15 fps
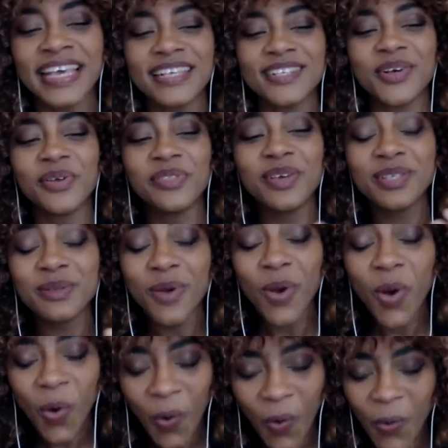So there's a
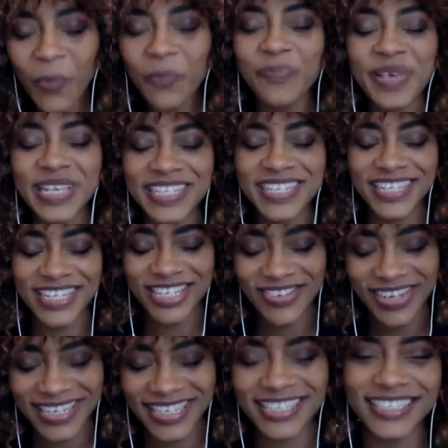whole business
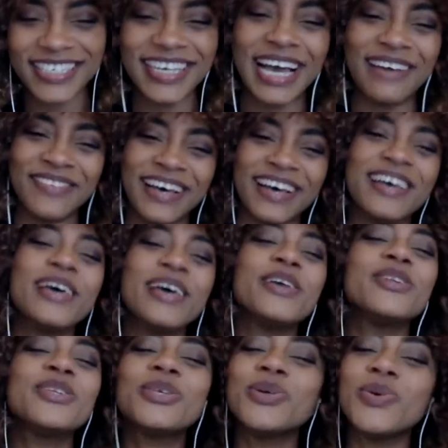strategy, Amma,
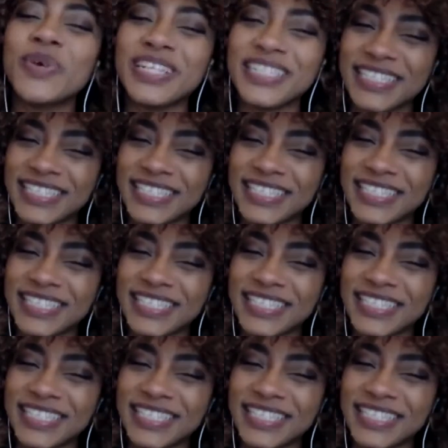towards